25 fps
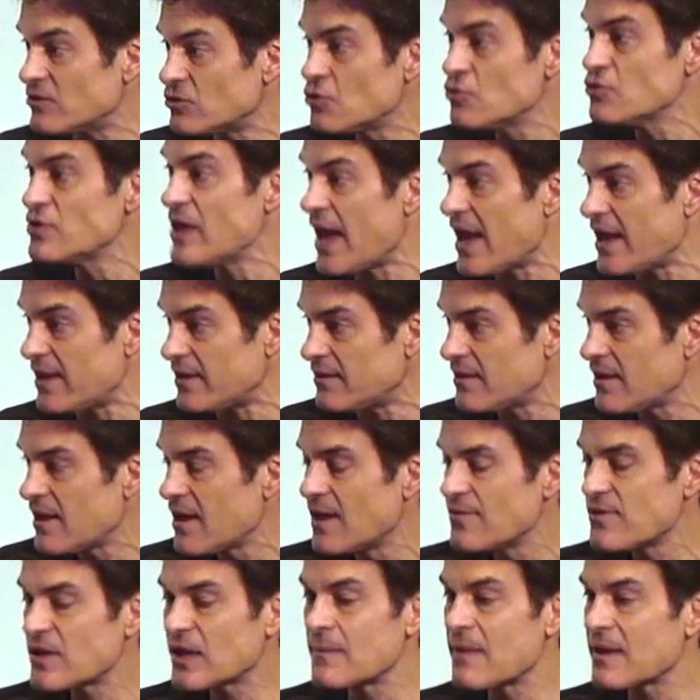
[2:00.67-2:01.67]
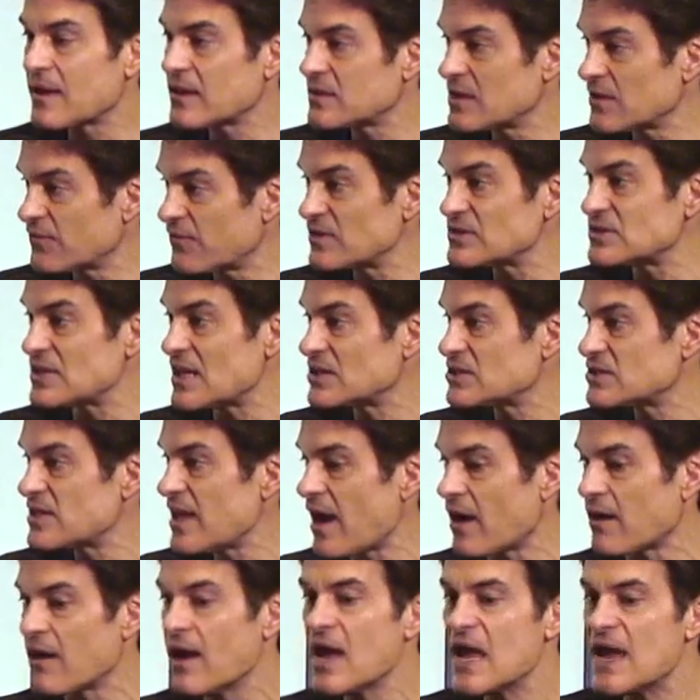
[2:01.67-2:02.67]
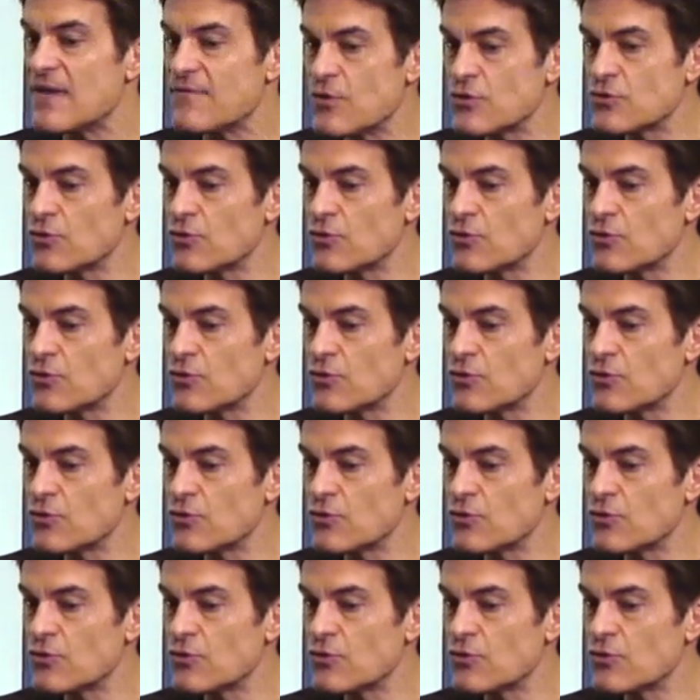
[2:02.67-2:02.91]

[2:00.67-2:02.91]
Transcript: that can make a difference, it's there. If you